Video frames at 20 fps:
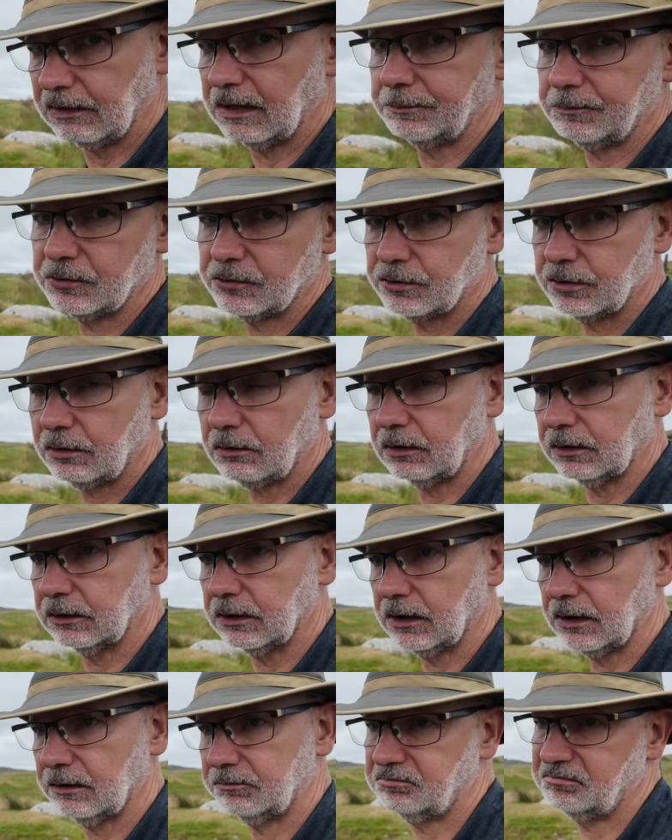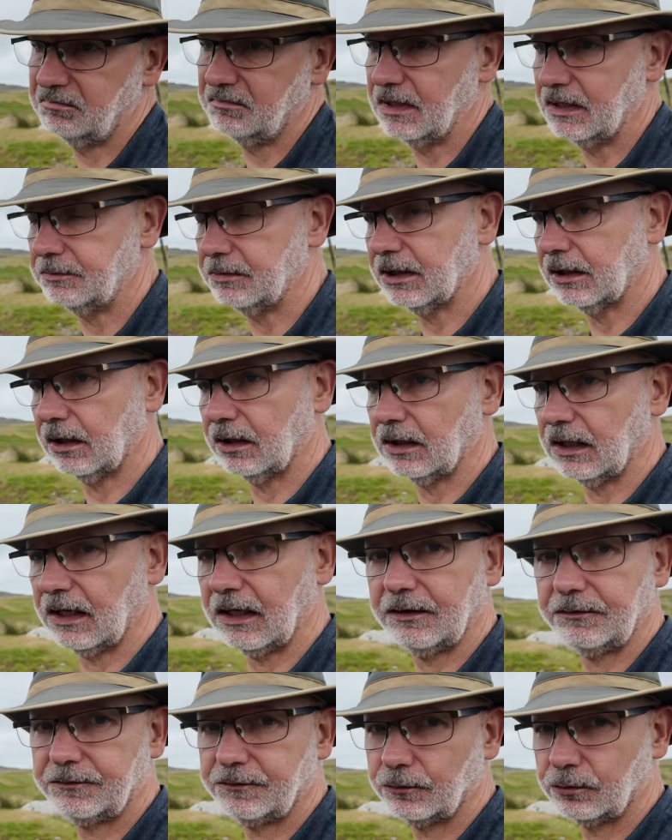aperture. I could maybe go to
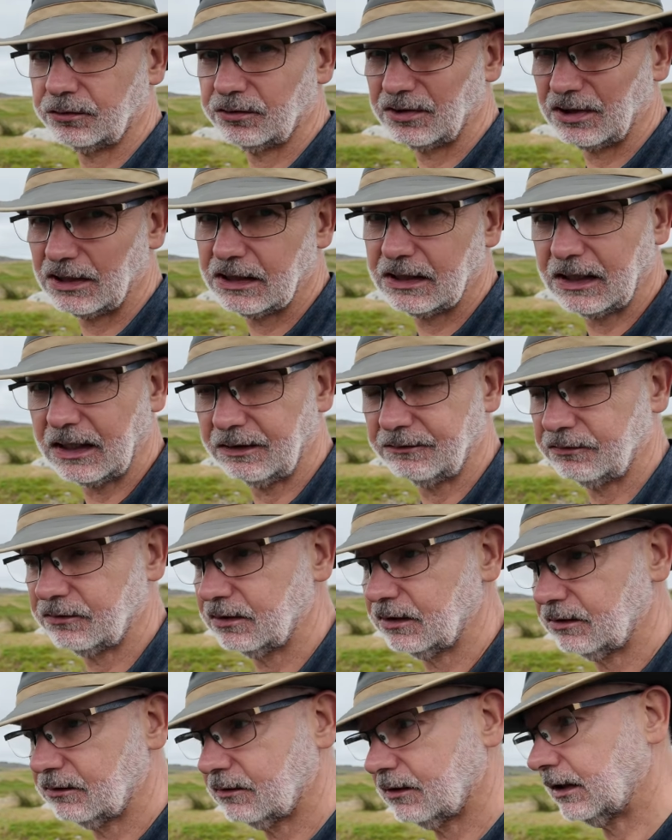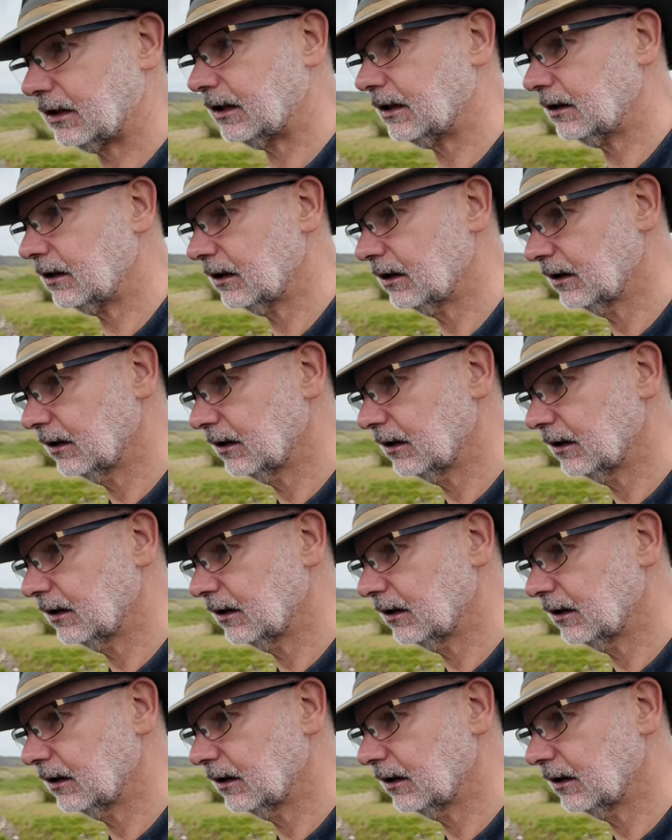f14, f16,